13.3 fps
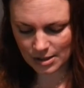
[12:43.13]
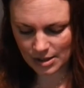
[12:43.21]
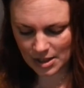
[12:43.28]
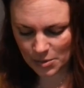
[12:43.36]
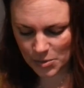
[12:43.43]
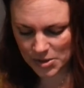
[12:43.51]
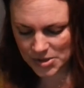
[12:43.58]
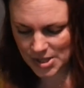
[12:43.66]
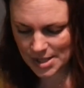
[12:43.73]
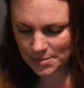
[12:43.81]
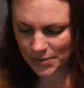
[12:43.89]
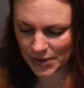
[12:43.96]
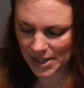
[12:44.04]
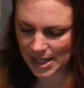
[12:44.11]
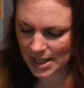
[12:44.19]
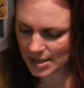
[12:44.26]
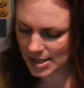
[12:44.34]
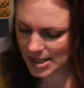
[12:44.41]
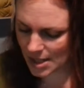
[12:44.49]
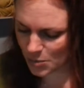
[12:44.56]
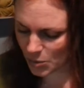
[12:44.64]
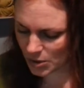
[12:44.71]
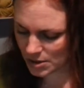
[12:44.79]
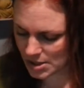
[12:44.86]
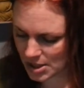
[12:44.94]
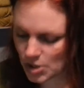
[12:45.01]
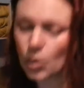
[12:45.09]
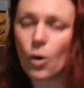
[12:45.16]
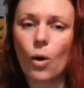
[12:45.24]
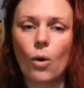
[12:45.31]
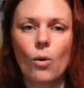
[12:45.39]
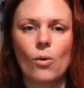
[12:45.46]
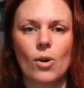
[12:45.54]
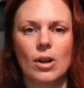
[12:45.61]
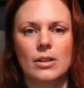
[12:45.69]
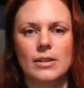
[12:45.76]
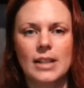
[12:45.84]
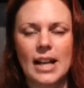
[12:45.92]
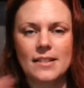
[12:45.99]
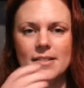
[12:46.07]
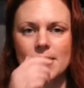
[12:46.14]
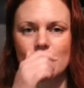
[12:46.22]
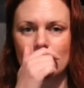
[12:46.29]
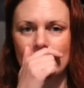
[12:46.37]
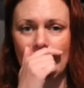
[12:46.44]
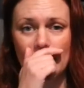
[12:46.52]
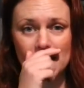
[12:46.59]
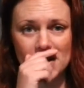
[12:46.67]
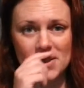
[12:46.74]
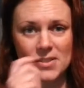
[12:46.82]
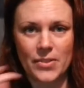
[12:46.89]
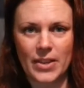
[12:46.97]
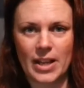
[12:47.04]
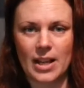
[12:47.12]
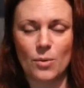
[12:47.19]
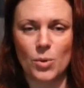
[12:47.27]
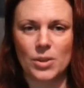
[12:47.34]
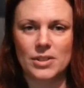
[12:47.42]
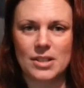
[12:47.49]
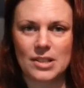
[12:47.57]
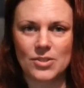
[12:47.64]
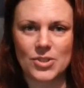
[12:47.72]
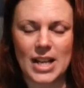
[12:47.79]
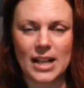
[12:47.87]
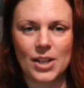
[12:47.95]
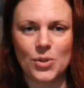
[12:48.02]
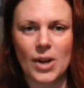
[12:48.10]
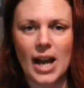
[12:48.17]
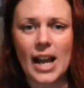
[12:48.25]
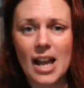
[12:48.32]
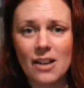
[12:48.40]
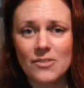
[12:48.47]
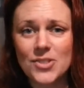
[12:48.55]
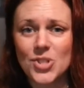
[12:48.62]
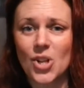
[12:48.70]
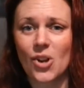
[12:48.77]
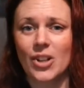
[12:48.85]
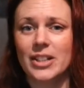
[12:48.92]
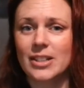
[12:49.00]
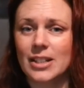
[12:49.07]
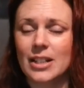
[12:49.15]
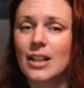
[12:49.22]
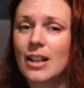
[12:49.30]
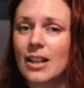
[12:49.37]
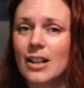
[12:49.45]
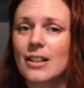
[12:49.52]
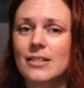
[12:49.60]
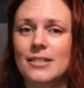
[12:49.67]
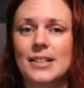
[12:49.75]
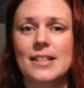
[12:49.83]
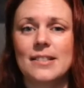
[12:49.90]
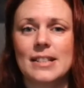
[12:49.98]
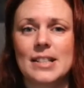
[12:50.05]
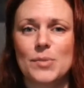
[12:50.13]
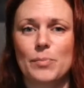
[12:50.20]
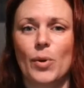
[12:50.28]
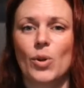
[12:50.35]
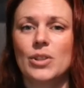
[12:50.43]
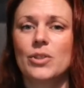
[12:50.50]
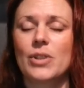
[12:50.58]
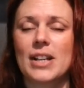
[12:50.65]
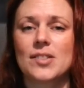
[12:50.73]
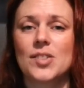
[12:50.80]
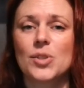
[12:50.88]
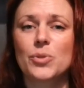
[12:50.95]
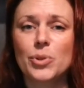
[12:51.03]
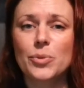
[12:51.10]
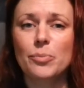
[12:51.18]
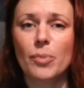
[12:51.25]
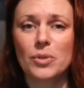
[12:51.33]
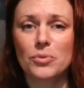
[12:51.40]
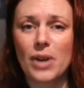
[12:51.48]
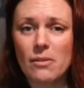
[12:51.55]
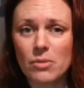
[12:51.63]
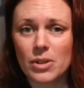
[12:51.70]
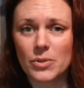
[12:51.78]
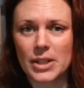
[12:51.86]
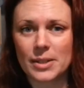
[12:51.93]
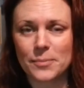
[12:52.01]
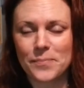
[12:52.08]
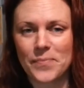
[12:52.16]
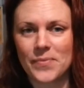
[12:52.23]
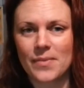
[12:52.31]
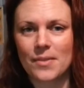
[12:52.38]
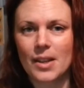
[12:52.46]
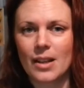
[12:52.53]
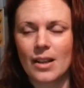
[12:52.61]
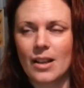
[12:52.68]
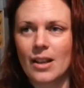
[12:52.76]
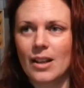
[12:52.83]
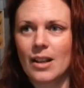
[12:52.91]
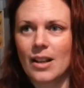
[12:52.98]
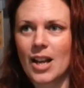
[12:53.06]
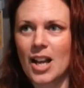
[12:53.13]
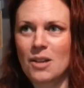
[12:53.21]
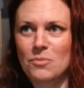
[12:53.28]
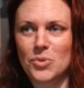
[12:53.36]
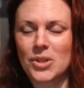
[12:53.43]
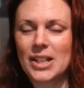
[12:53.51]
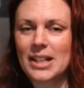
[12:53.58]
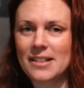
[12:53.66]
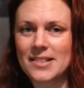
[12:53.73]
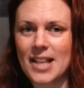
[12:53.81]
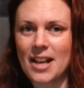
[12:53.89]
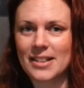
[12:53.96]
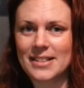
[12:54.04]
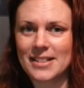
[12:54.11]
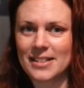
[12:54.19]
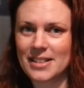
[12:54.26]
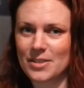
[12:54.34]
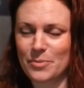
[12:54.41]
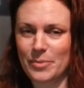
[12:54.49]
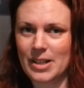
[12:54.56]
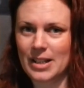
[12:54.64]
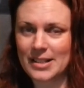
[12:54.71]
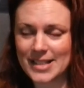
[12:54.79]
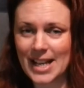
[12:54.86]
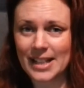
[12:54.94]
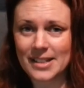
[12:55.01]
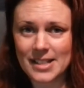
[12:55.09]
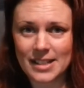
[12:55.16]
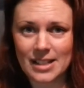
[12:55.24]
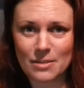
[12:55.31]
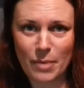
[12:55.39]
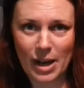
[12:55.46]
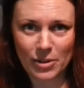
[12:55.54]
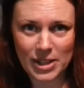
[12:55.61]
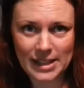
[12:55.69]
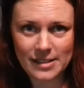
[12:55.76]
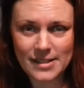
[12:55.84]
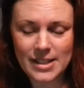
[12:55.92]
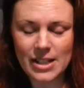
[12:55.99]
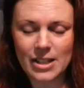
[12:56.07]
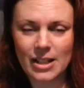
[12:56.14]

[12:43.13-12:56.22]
There was something else I wanted. Oh, that's the thing I wanted to tell you. I have started a Disas podcast group on Ravelry. I'm really excited about it.